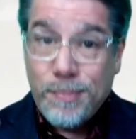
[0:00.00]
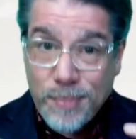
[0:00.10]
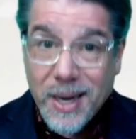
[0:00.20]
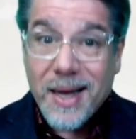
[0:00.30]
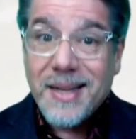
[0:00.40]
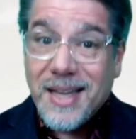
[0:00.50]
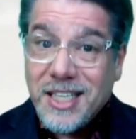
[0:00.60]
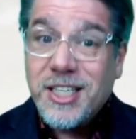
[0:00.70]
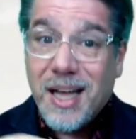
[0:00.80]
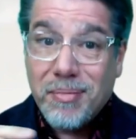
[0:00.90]
But
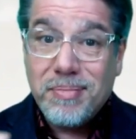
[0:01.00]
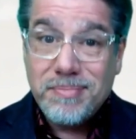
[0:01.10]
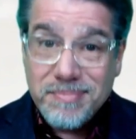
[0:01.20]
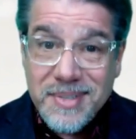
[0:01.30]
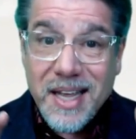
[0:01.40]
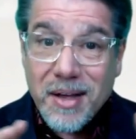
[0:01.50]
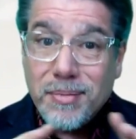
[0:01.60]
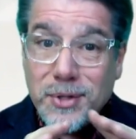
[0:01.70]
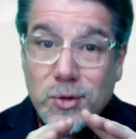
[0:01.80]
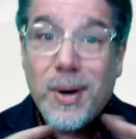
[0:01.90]
let's not
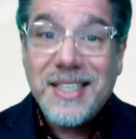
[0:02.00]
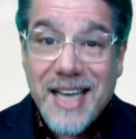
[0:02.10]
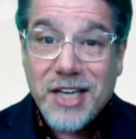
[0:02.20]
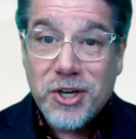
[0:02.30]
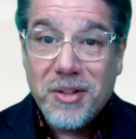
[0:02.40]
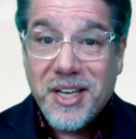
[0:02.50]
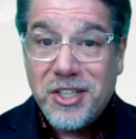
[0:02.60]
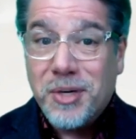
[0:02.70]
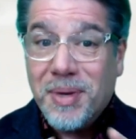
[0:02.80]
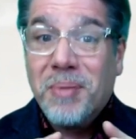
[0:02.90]
give transactional
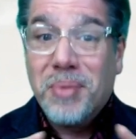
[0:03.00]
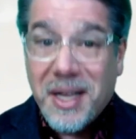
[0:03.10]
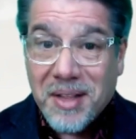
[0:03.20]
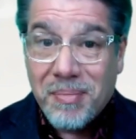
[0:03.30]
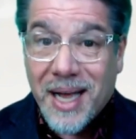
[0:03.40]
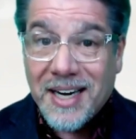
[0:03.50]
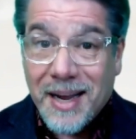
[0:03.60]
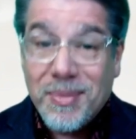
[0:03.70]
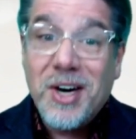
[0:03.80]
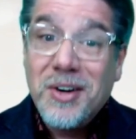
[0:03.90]
leadership a completely bad
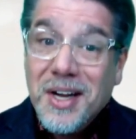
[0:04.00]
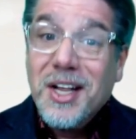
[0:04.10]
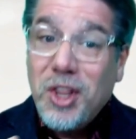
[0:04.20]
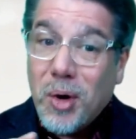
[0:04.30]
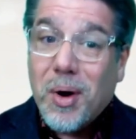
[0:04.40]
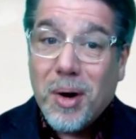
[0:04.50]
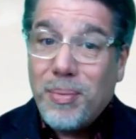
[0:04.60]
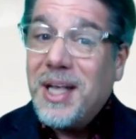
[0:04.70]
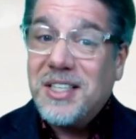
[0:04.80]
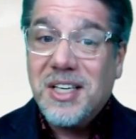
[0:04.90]
name. There are
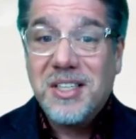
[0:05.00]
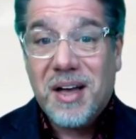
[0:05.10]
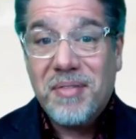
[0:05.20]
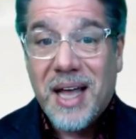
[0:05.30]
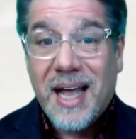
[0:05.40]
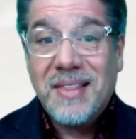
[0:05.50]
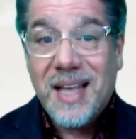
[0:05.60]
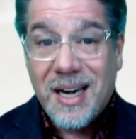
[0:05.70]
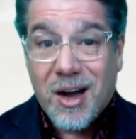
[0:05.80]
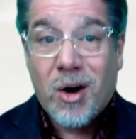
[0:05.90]
pieces of
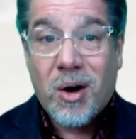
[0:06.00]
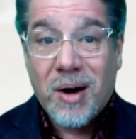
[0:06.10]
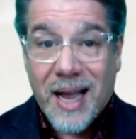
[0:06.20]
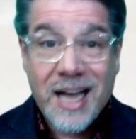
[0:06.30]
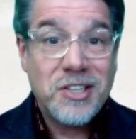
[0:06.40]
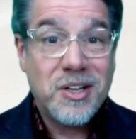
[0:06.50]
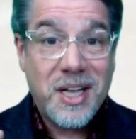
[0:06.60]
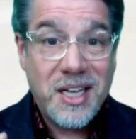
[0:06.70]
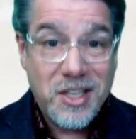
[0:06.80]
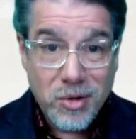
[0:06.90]
that are
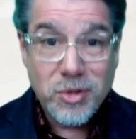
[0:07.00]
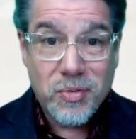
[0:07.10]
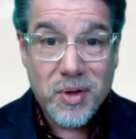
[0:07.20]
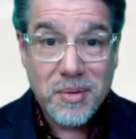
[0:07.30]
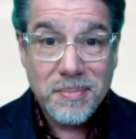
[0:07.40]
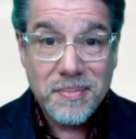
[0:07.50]
actually useful.